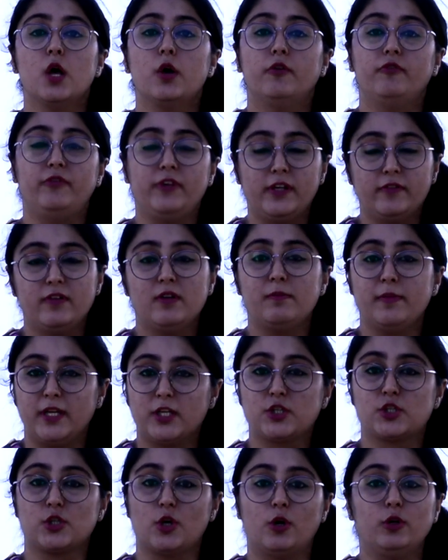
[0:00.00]
We will
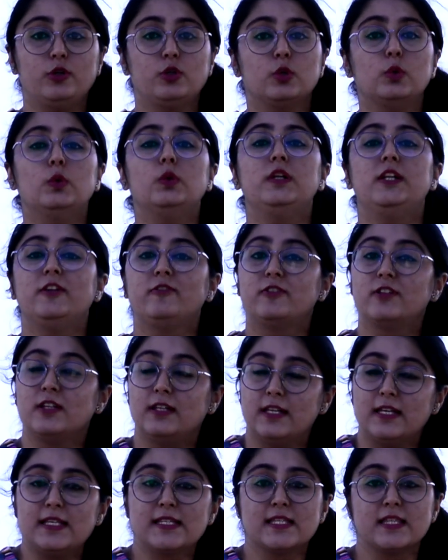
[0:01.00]
make sure to leave the
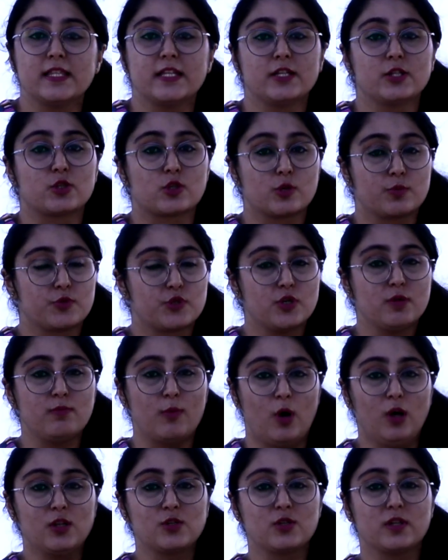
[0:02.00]
links in the description
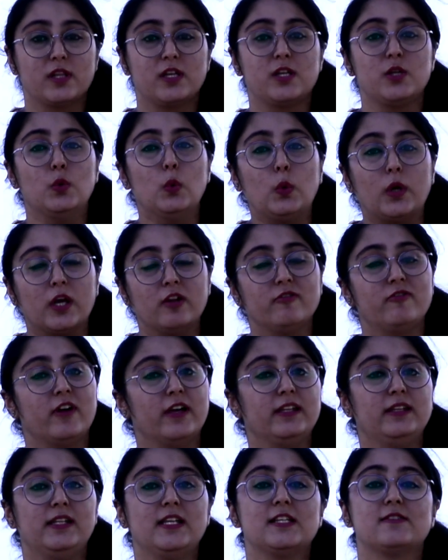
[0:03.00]
box so that you can
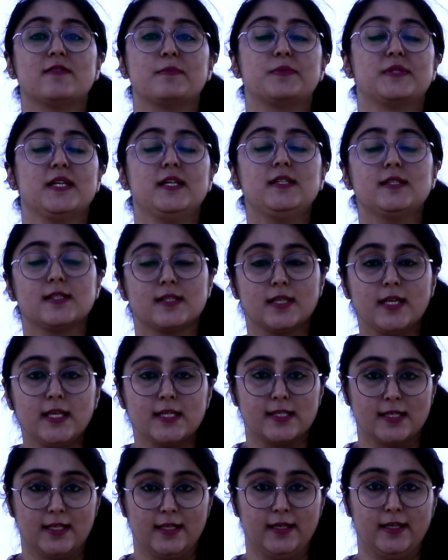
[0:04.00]
find these websites
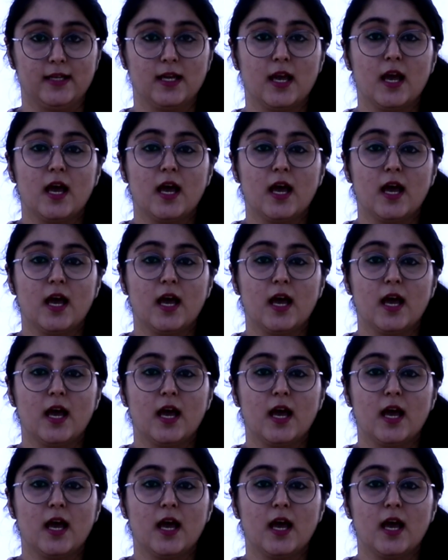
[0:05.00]
easily.